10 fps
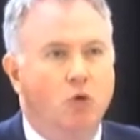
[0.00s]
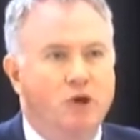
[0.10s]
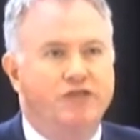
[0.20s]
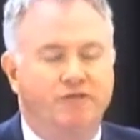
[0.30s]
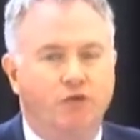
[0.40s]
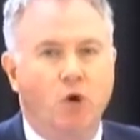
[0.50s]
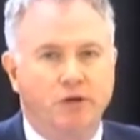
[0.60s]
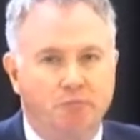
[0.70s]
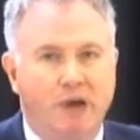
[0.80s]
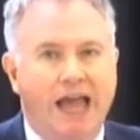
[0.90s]
with the
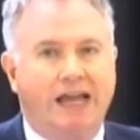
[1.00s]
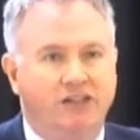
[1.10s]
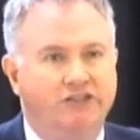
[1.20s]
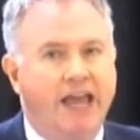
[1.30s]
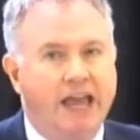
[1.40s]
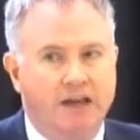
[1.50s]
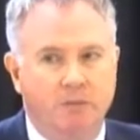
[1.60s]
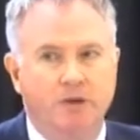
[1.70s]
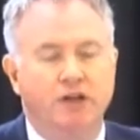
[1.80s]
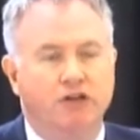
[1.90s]
Fort Peck
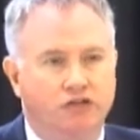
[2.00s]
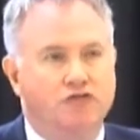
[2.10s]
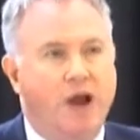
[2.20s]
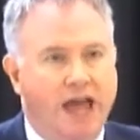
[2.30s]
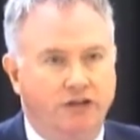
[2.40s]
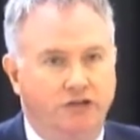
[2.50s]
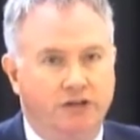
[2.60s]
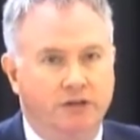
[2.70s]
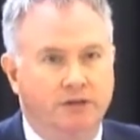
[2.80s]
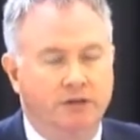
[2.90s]
Dam strategy.